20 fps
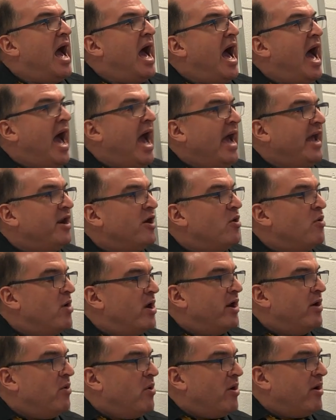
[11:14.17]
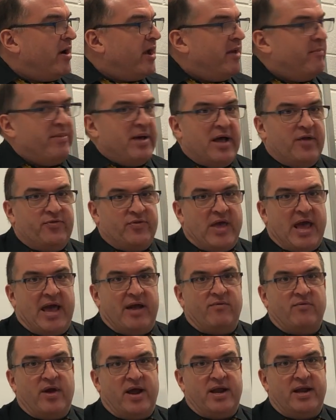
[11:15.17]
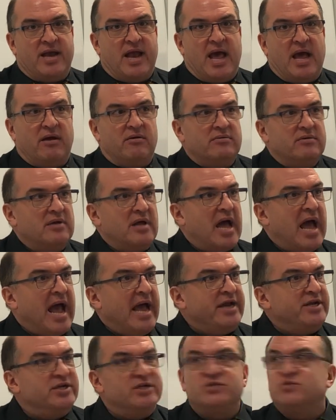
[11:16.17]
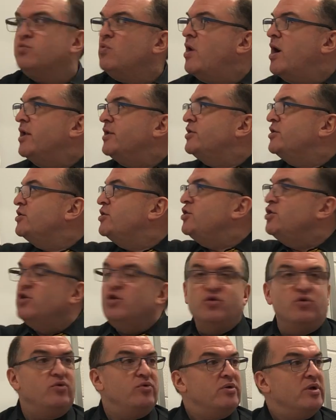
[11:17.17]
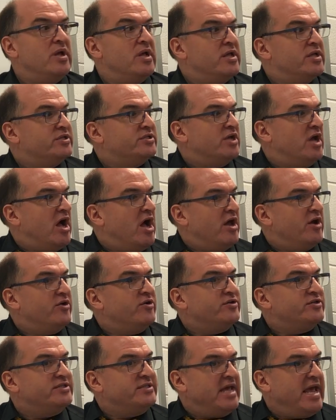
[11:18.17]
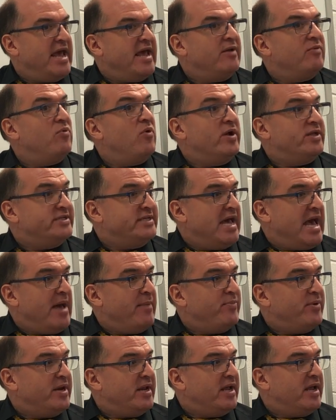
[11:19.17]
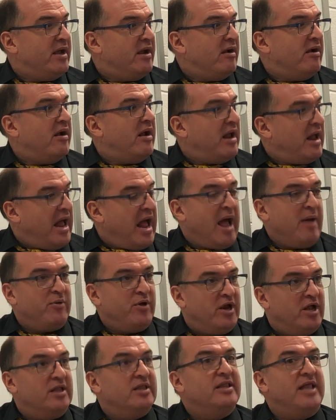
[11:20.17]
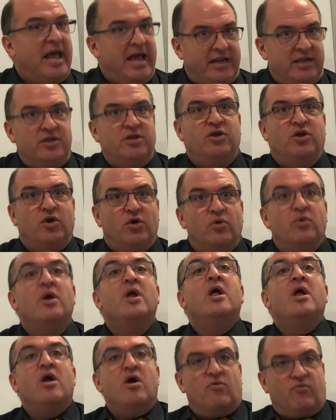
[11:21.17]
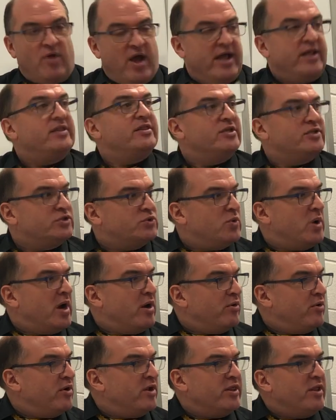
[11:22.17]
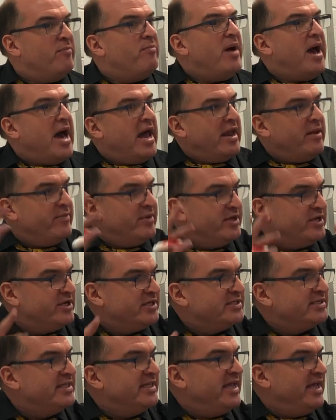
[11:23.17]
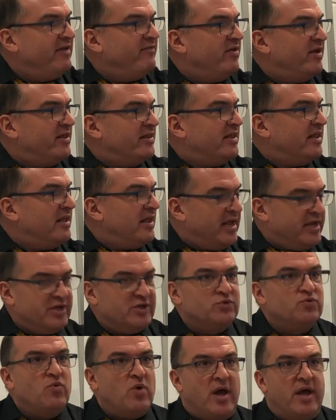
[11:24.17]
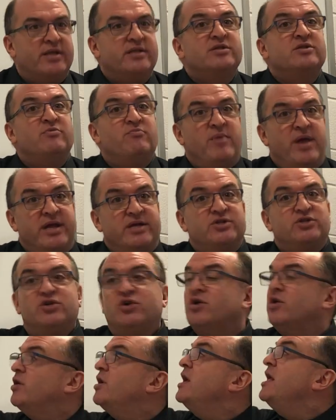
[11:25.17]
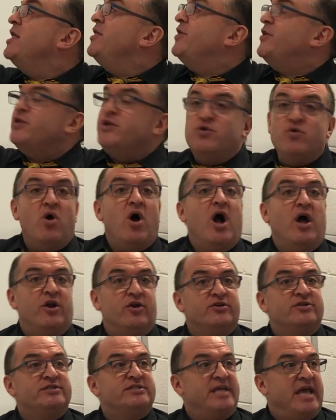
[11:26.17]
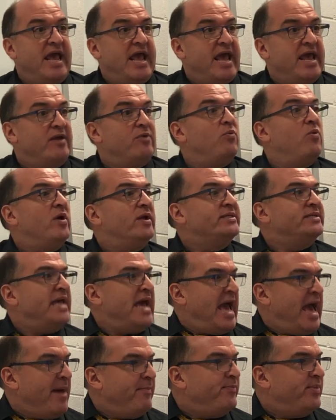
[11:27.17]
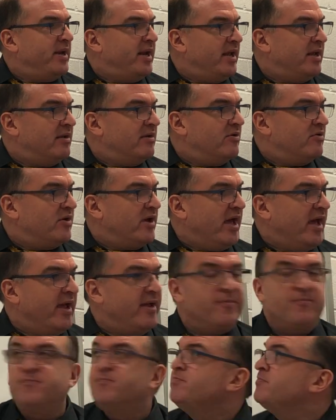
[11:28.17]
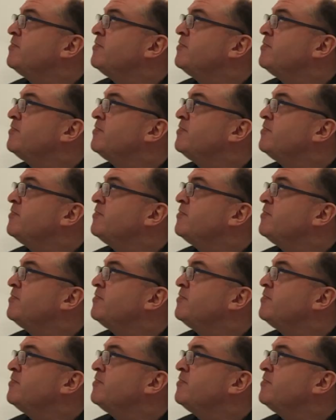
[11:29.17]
I don't want to worry about that right now. I just want you to understand what's happening here. I'm going to let you write the square root on the bottom and just leave it. I just want to make sure that you understand what's happening, okay?